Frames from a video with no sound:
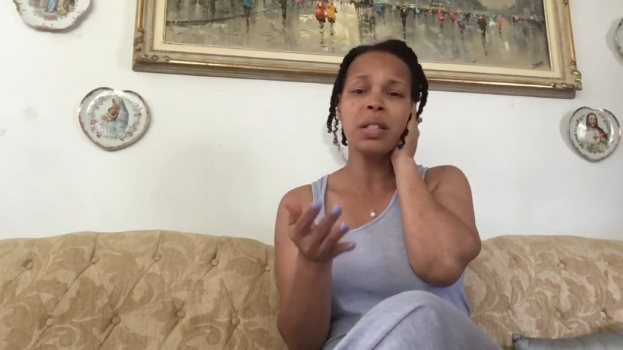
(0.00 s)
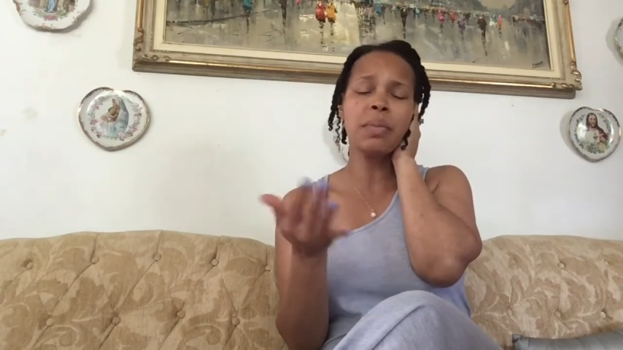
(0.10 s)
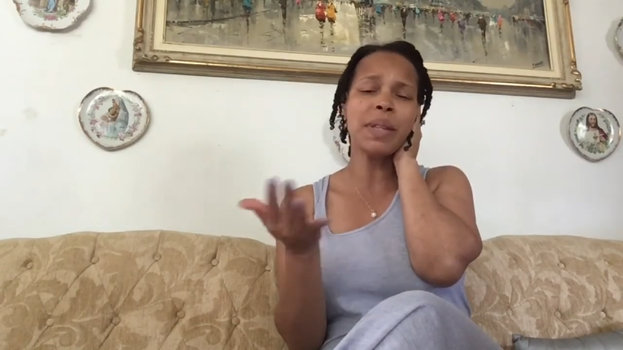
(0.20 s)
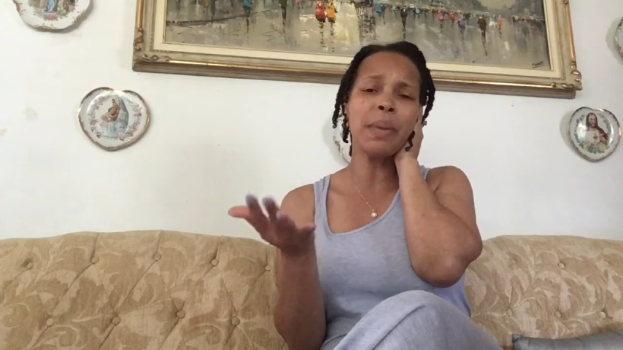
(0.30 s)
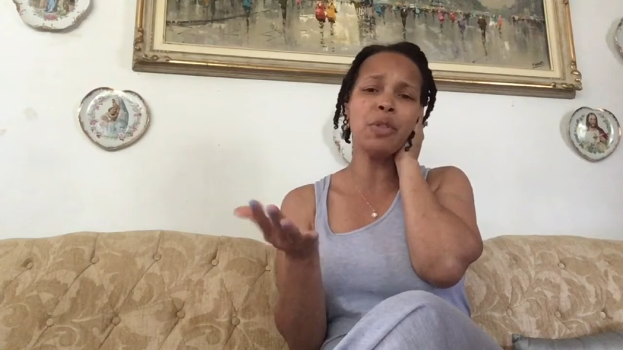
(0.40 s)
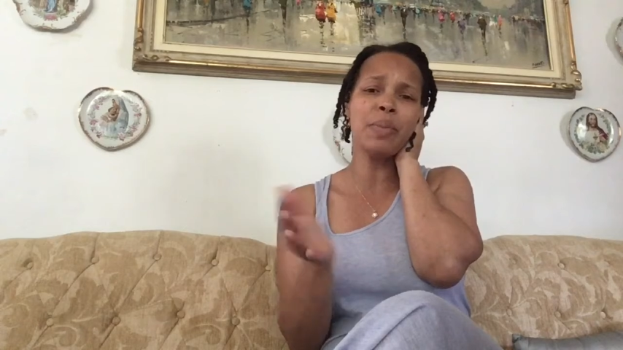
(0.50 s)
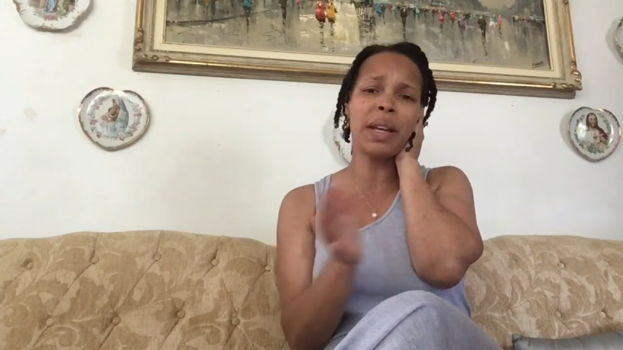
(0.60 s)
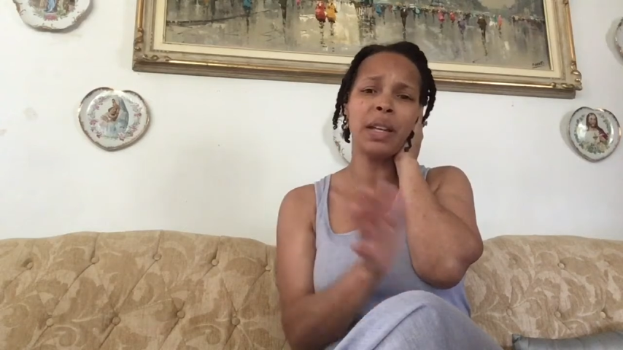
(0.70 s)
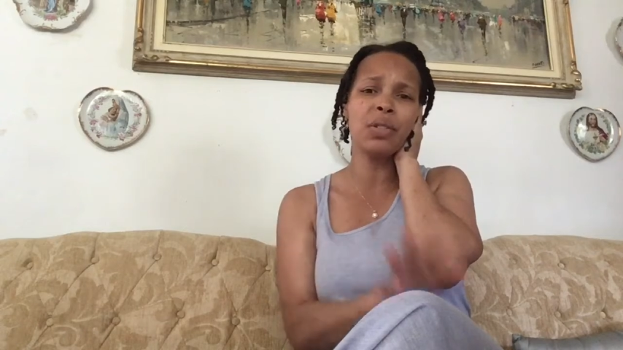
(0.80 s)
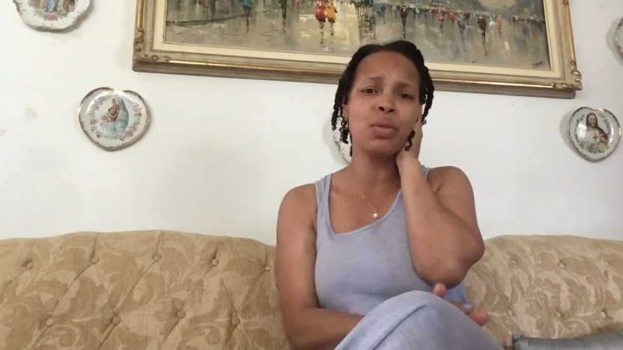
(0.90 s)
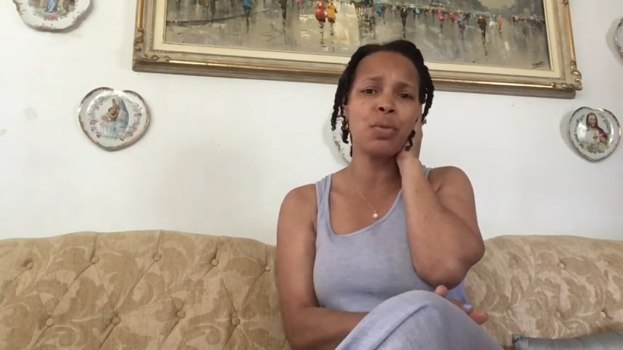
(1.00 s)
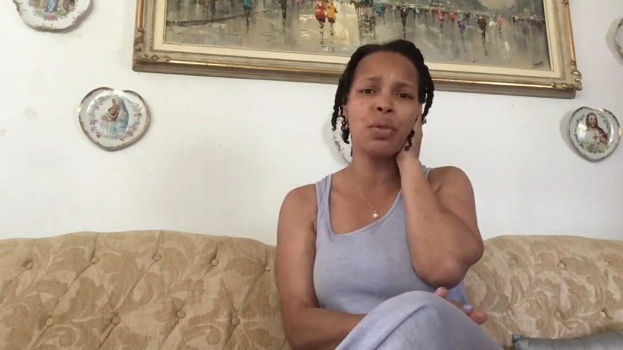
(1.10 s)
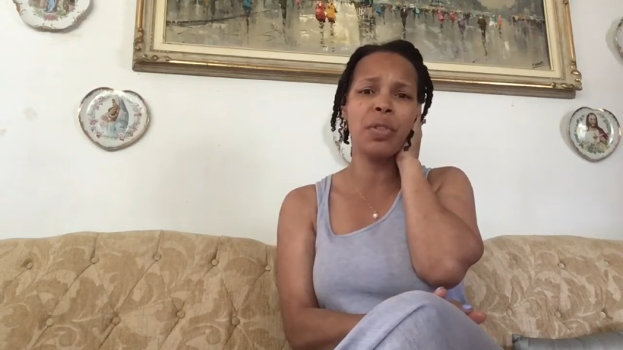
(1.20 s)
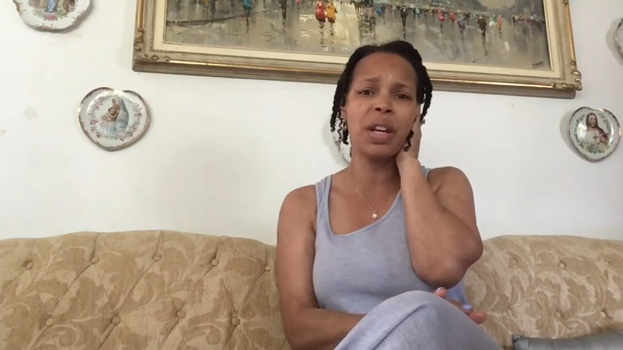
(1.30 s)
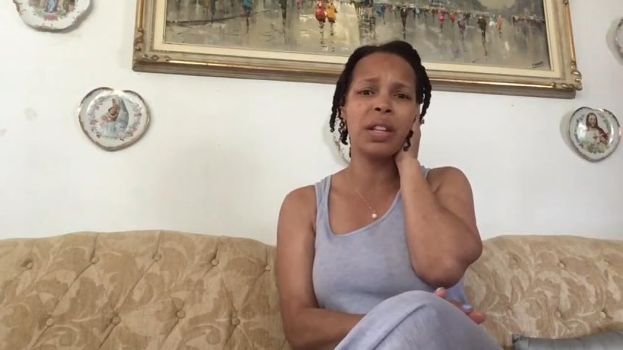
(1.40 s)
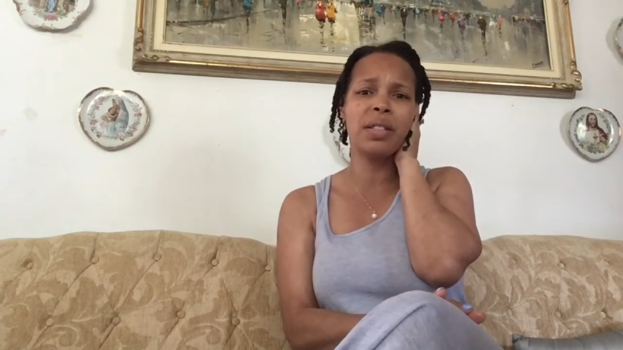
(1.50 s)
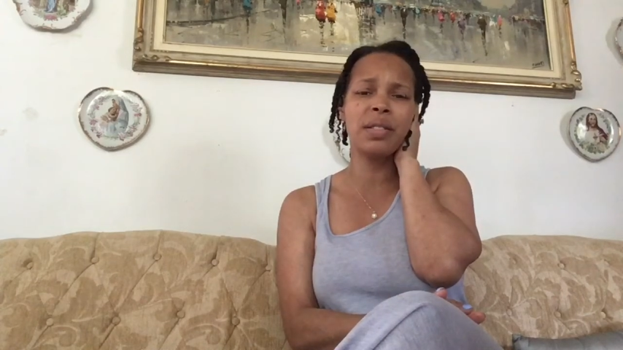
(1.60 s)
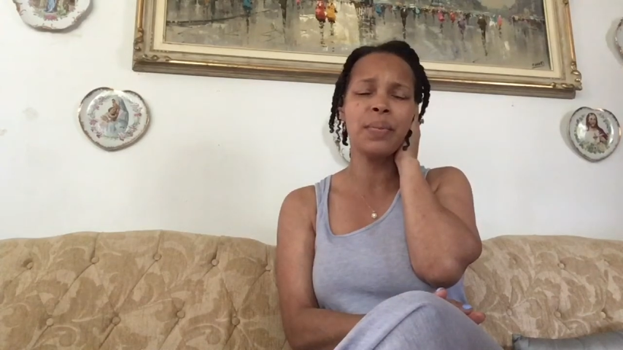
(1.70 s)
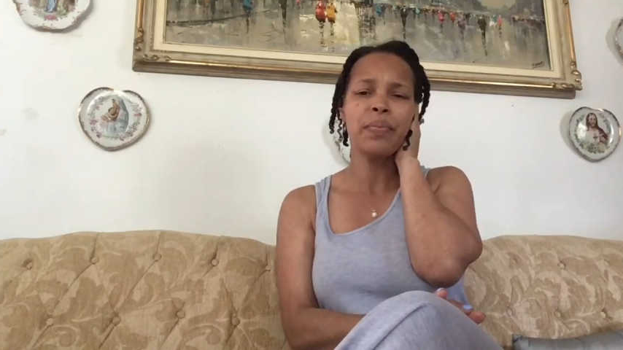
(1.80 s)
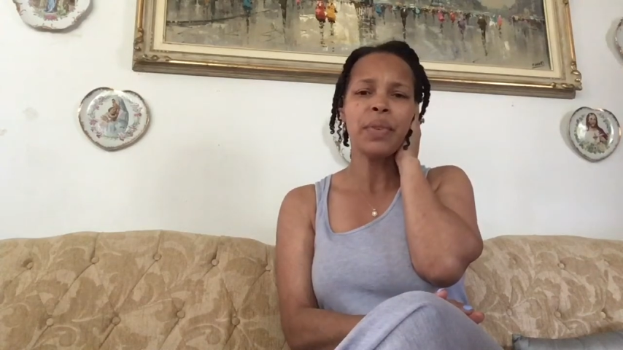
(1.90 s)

Sometimes you might get a school that's